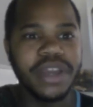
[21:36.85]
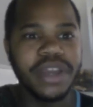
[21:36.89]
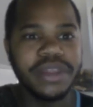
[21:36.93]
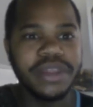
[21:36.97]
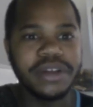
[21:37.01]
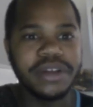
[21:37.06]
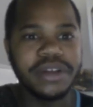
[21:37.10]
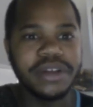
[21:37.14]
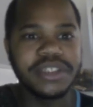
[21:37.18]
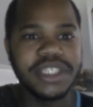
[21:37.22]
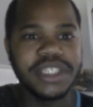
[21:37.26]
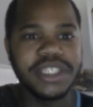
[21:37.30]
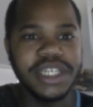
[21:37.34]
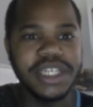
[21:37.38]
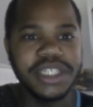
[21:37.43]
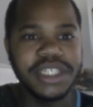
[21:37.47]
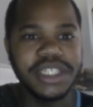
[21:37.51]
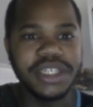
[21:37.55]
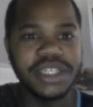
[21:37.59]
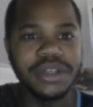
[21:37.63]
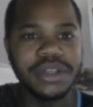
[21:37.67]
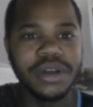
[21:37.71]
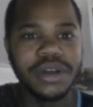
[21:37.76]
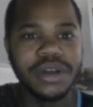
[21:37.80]
in their
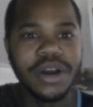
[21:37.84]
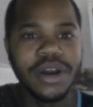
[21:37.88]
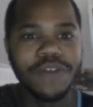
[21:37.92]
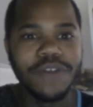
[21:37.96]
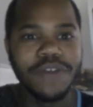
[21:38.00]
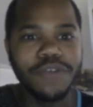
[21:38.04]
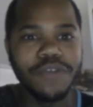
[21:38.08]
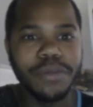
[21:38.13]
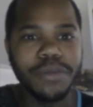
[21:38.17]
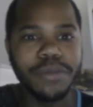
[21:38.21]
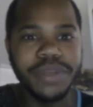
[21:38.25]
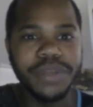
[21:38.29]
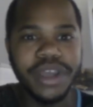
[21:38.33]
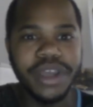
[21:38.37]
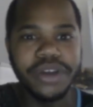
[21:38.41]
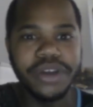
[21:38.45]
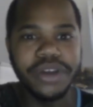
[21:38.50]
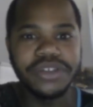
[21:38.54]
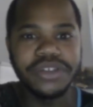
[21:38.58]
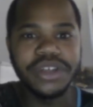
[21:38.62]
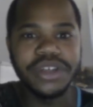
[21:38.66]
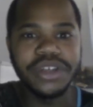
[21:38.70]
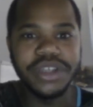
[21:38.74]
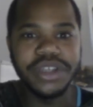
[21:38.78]
season from
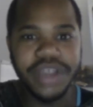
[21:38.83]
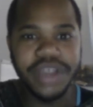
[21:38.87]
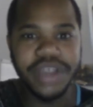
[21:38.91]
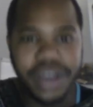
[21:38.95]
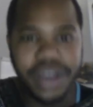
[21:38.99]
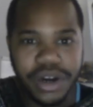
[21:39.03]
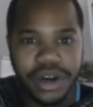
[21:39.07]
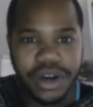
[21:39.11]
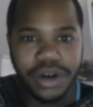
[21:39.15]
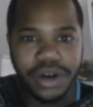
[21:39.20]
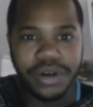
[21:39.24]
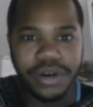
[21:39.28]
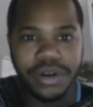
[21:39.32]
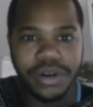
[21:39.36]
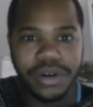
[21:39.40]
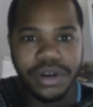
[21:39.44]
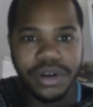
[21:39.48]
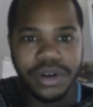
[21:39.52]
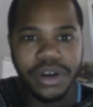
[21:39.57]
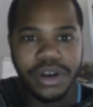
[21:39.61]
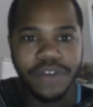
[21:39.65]
year to year,